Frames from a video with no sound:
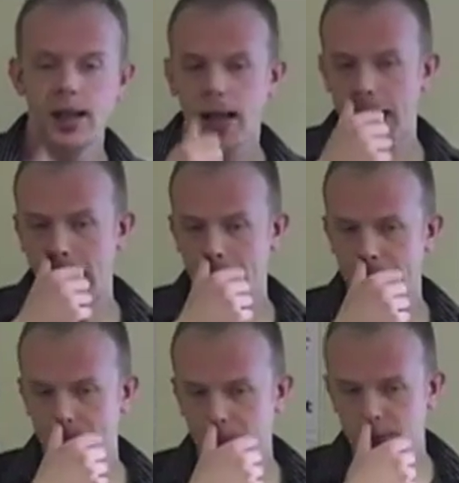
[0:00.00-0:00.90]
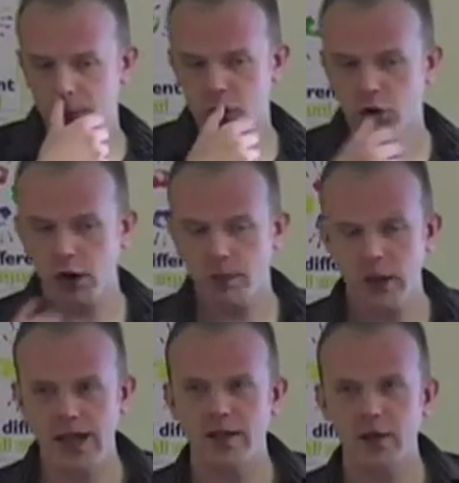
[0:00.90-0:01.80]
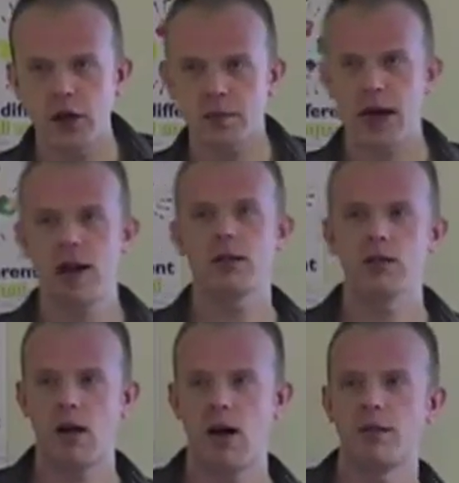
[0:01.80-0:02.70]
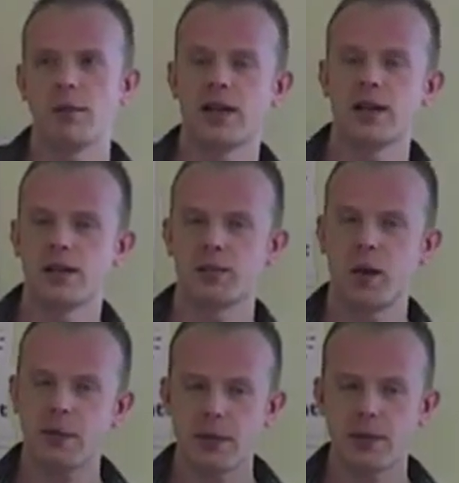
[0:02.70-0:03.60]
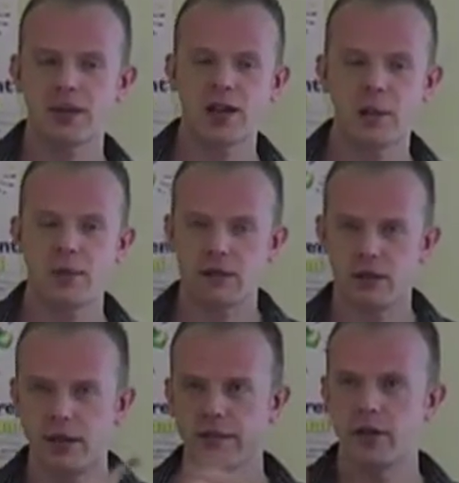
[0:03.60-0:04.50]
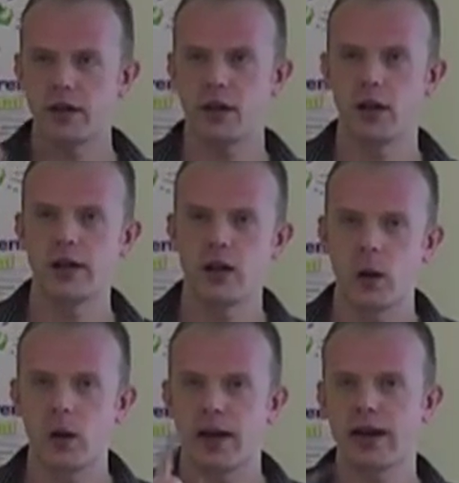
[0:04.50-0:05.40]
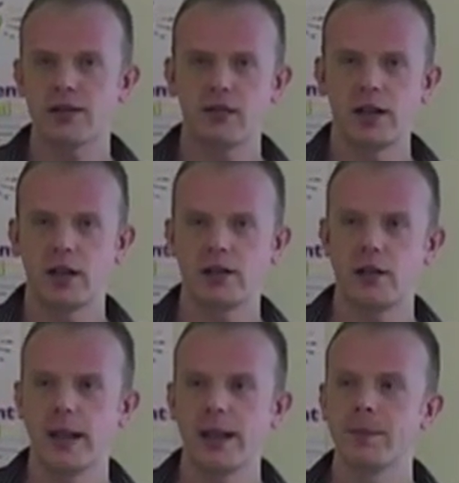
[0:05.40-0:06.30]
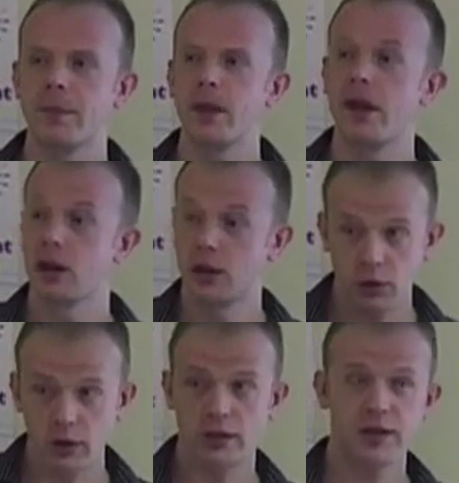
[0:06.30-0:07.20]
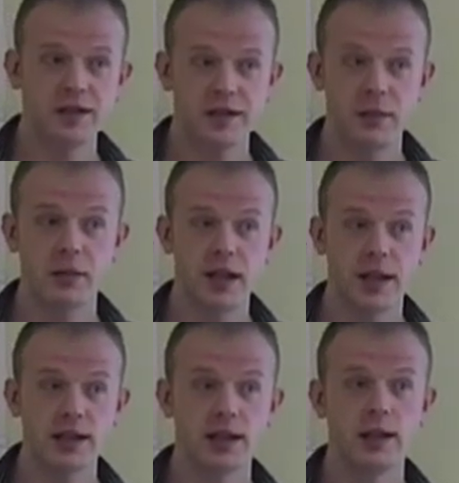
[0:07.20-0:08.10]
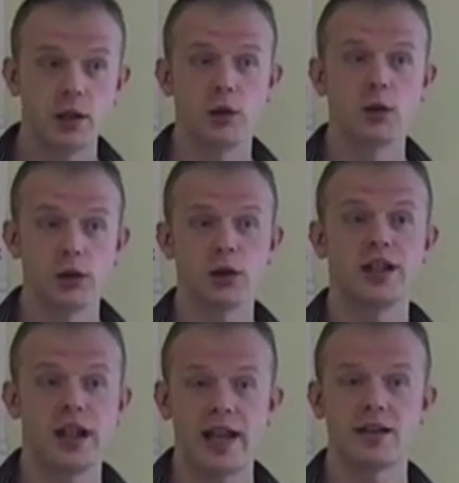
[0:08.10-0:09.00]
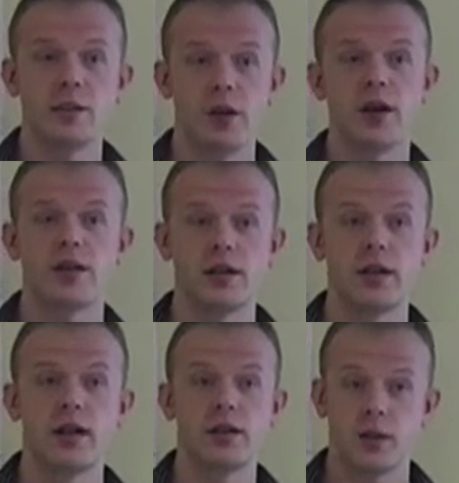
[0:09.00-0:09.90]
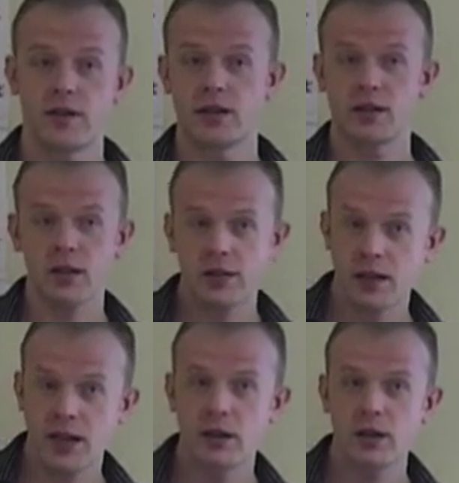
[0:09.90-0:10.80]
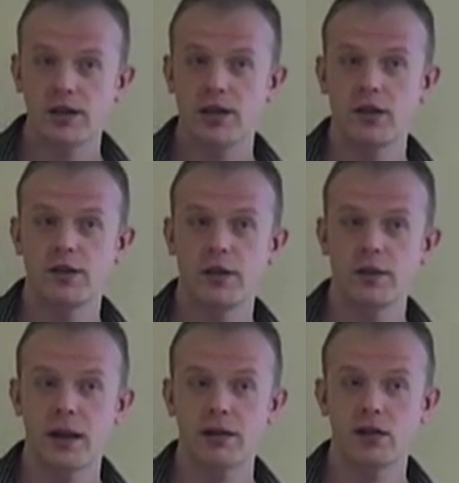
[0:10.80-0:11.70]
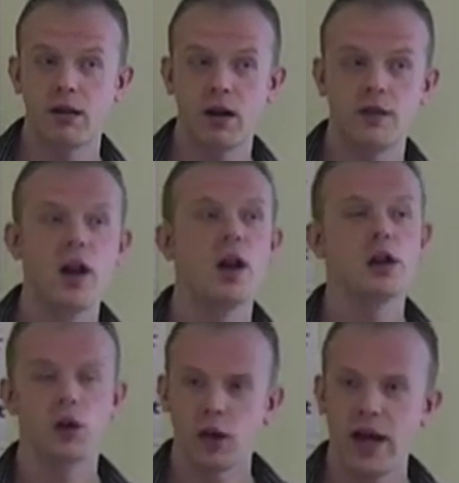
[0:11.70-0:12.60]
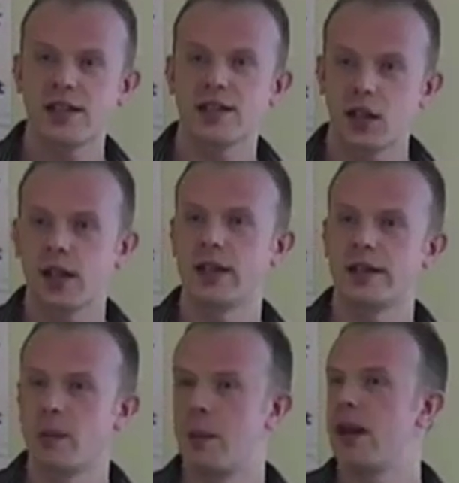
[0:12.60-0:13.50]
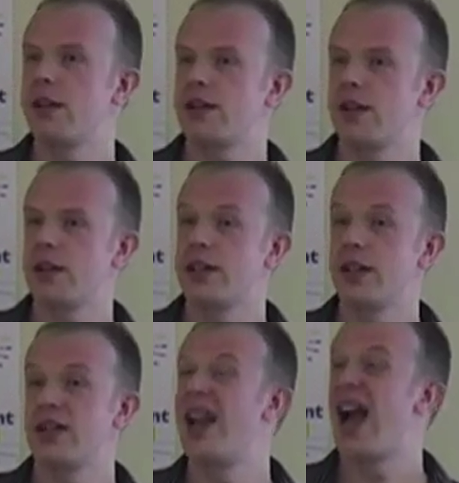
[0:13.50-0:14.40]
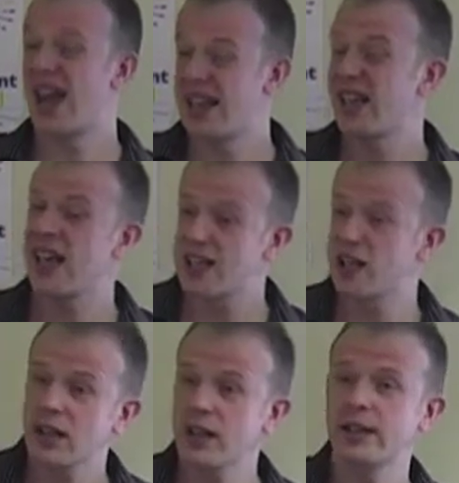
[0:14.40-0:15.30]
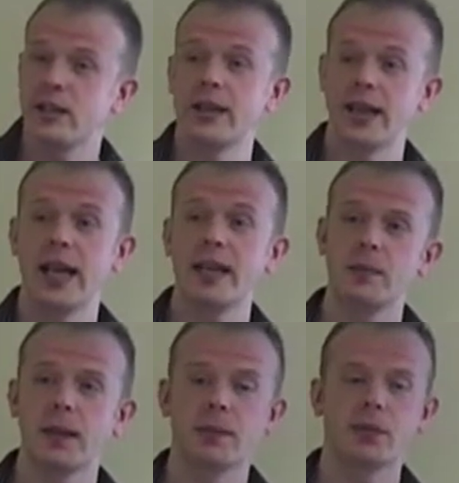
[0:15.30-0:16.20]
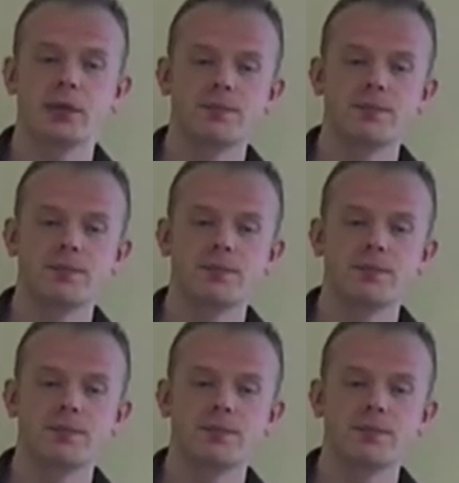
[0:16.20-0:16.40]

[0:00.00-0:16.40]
Try and put it in the first paragraph, because when people skim, they'll read the first line and go, okay, that's really not for me. Google does the same thing. Google looks at it as a person. So if the keyword isn't in the first paragraph, you're less likely to appear in searches and you're less likely to engage people.